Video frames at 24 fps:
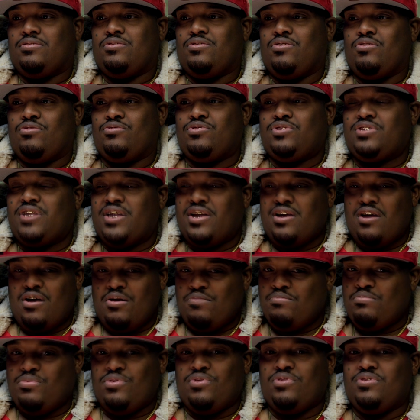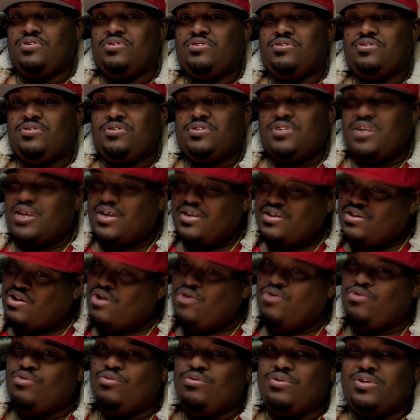you know, stay humble and stay
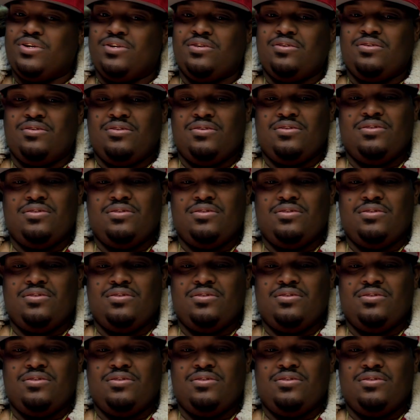low.